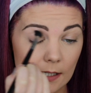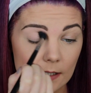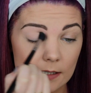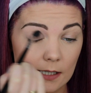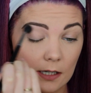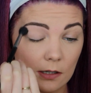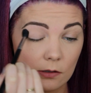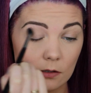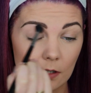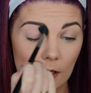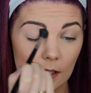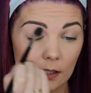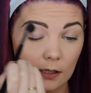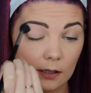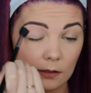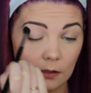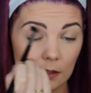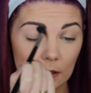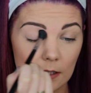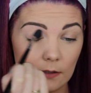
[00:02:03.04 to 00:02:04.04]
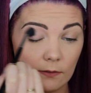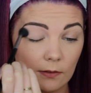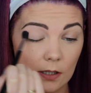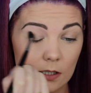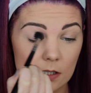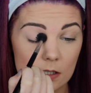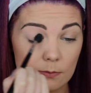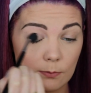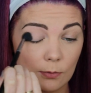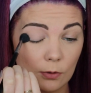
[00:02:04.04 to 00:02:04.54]
it down and leaving a
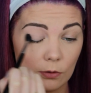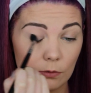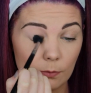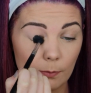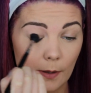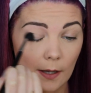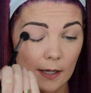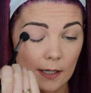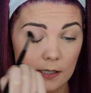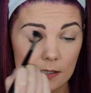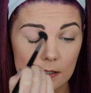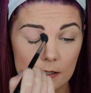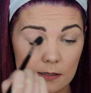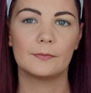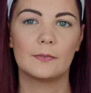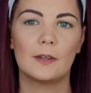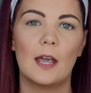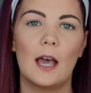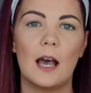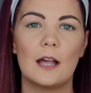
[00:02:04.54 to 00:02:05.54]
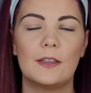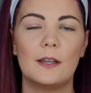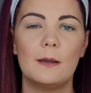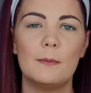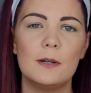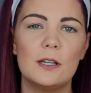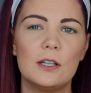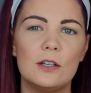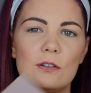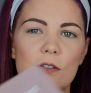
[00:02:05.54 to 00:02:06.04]
smooth base. I think I'm
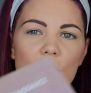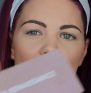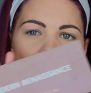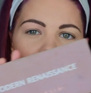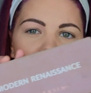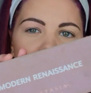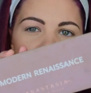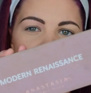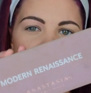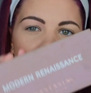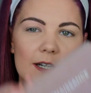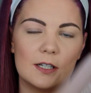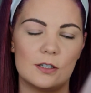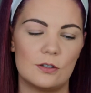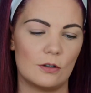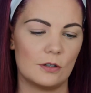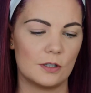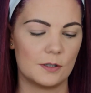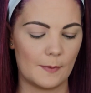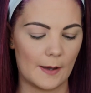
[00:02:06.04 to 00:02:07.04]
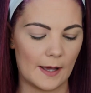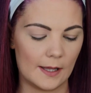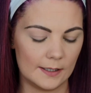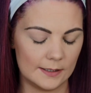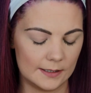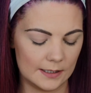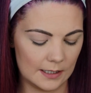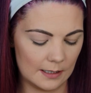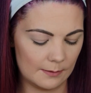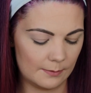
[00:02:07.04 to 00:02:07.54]
going to use the Modern Renaissance palette
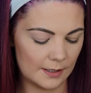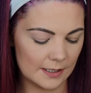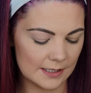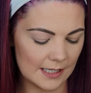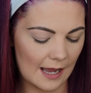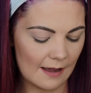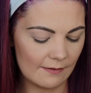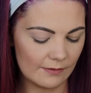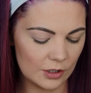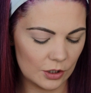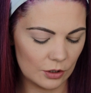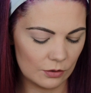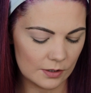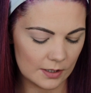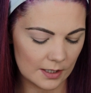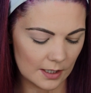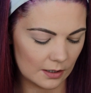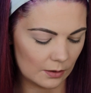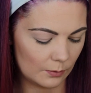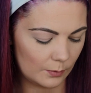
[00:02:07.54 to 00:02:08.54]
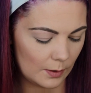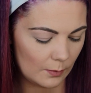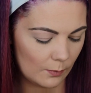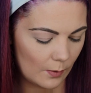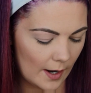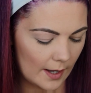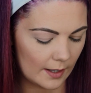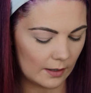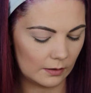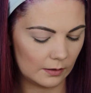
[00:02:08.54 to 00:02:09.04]
today because I haven't used it in a wee
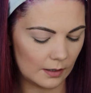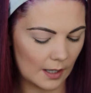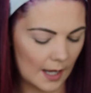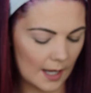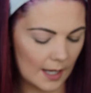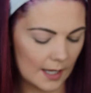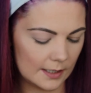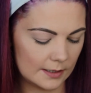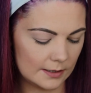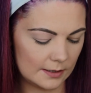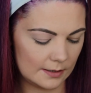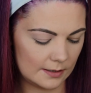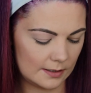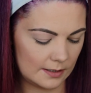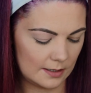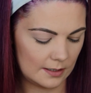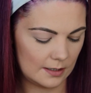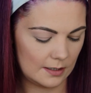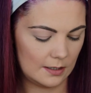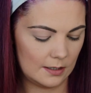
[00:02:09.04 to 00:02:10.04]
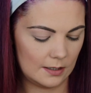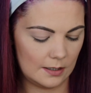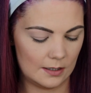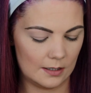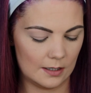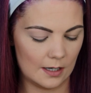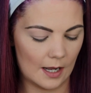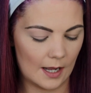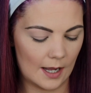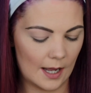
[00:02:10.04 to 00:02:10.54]
while and
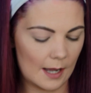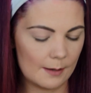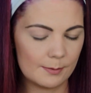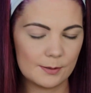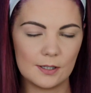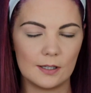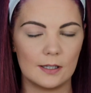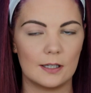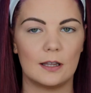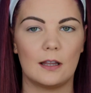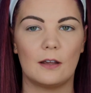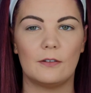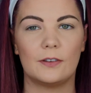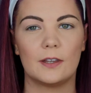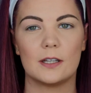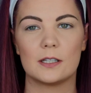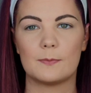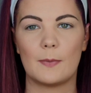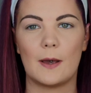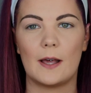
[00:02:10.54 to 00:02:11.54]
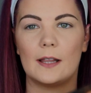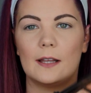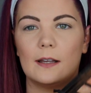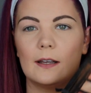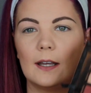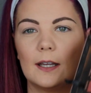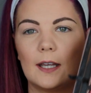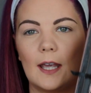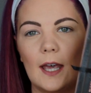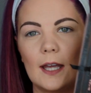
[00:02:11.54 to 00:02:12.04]
I absolutely love this palette.
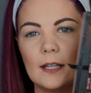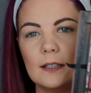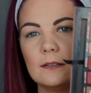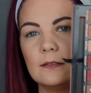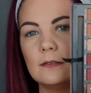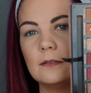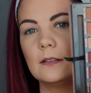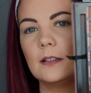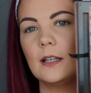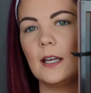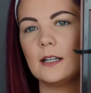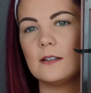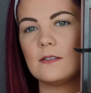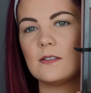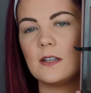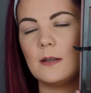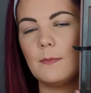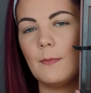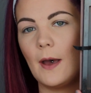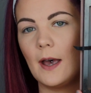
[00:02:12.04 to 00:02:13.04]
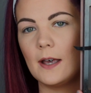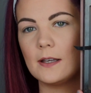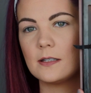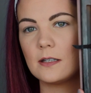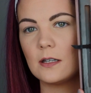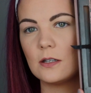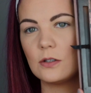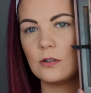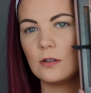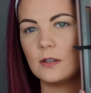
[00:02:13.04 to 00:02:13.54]
I can't kind of see past
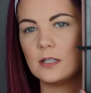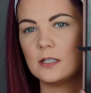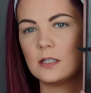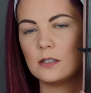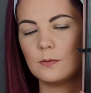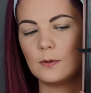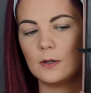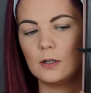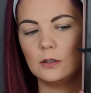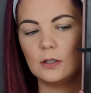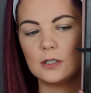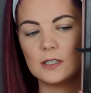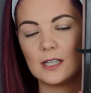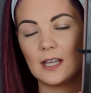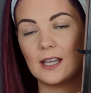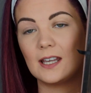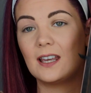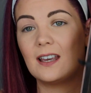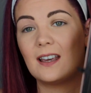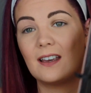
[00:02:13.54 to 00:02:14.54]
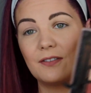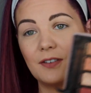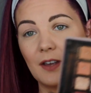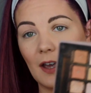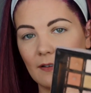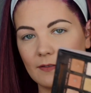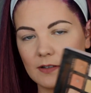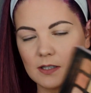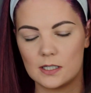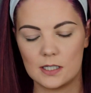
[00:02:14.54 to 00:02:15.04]
it. So this is what it looks like if you
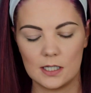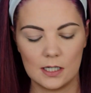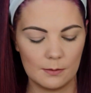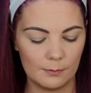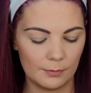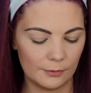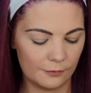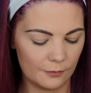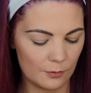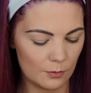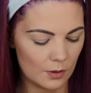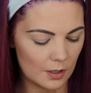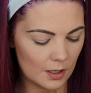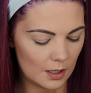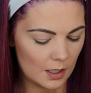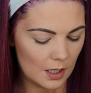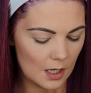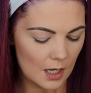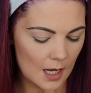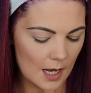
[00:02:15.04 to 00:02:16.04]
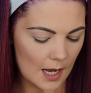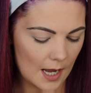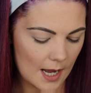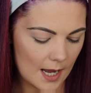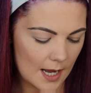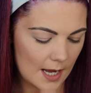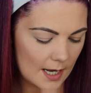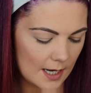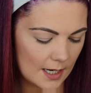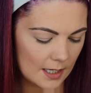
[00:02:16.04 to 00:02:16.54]
haven't seen it before,
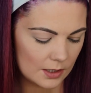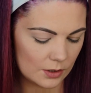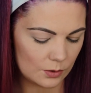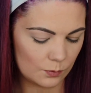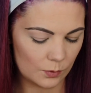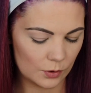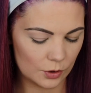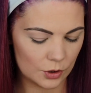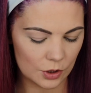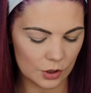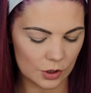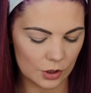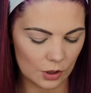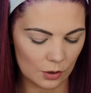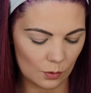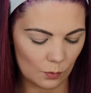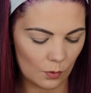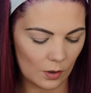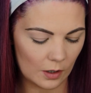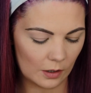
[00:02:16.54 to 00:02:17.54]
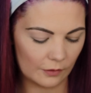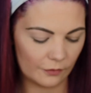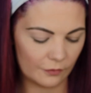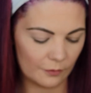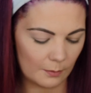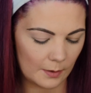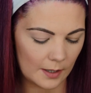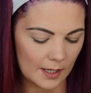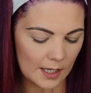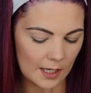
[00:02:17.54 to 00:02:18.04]
and we're just going to work
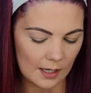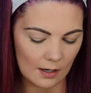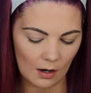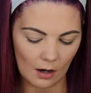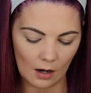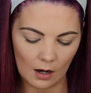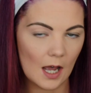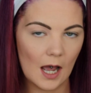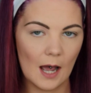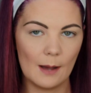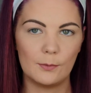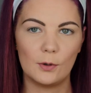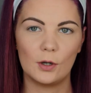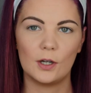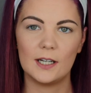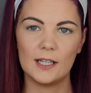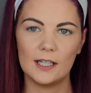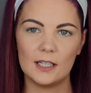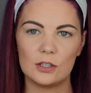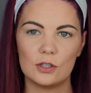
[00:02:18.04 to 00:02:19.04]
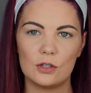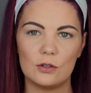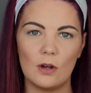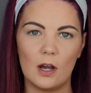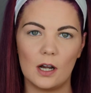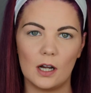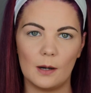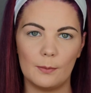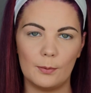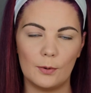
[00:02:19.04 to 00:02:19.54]
from here. I'm not going to get too
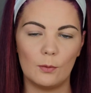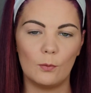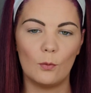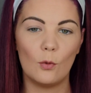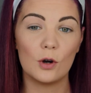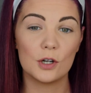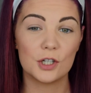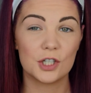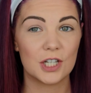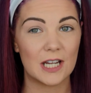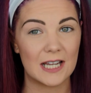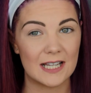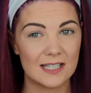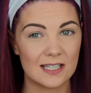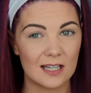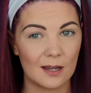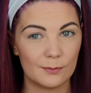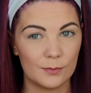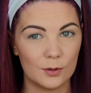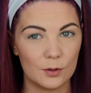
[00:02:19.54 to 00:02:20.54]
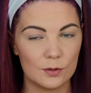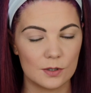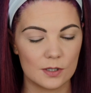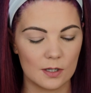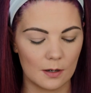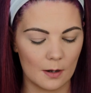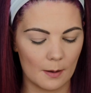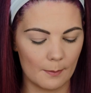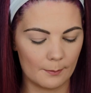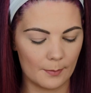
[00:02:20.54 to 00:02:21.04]
hung up on what shades I'm
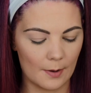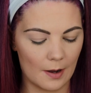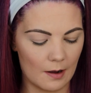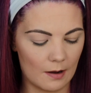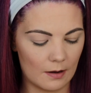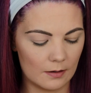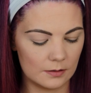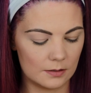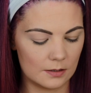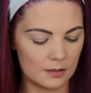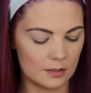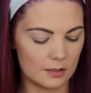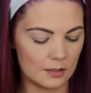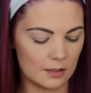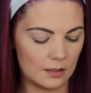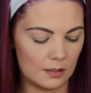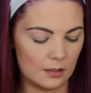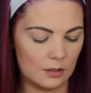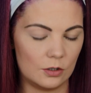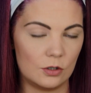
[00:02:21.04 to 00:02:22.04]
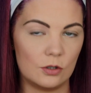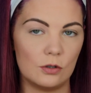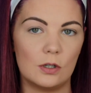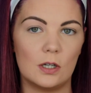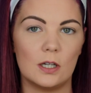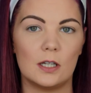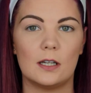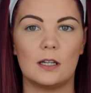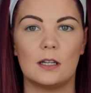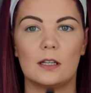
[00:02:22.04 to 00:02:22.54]
using, but you
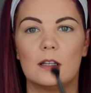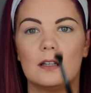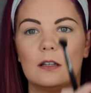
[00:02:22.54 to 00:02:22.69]
can